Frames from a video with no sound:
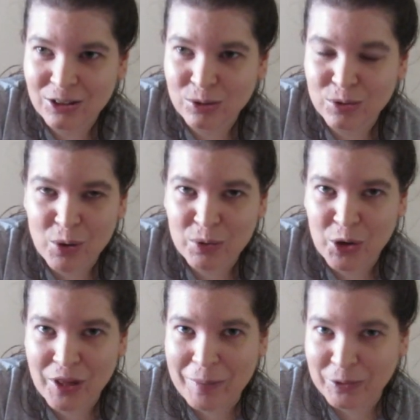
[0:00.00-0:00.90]
You don't
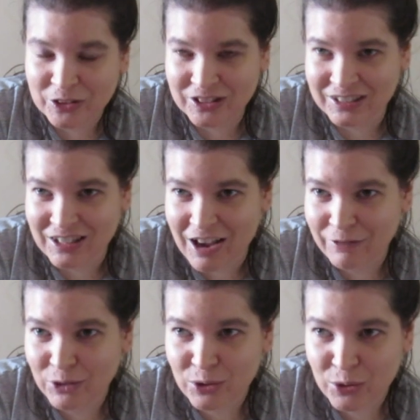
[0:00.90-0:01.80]
know that person's
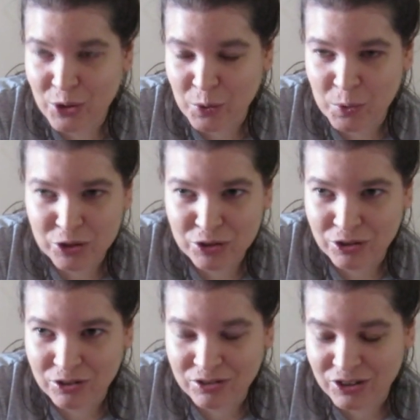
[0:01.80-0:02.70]
life. You don't know what
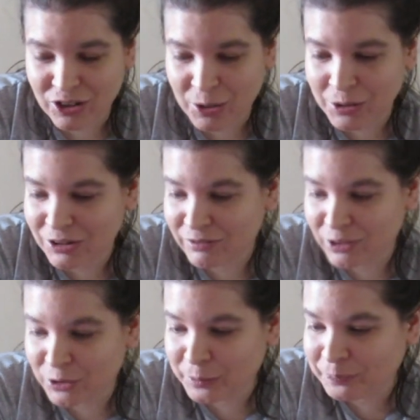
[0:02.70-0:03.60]
struggles they're going
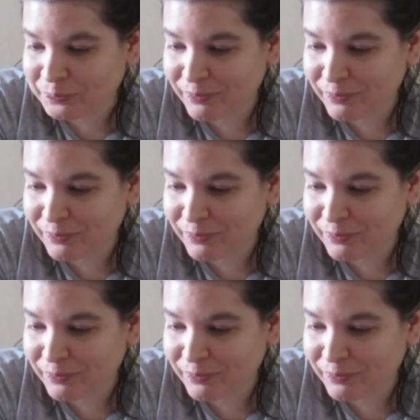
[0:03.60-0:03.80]
through.